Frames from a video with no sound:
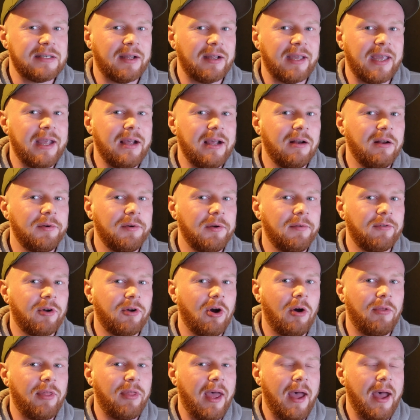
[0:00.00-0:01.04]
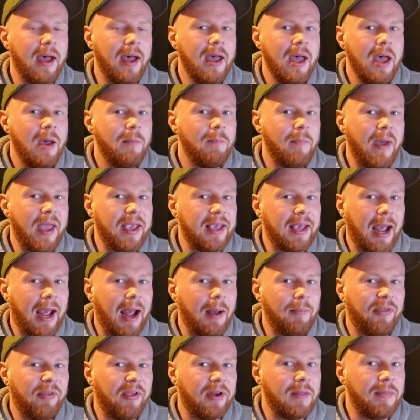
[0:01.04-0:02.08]
Like England have got their main
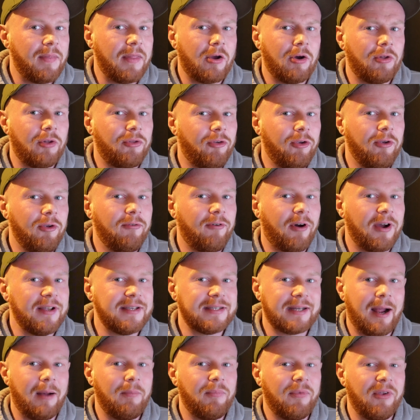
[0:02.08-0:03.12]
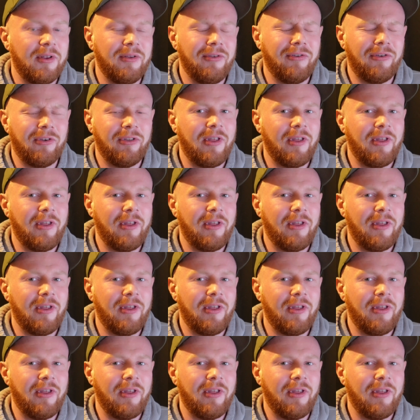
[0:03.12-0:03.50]
captain and they've got 2 vice captains,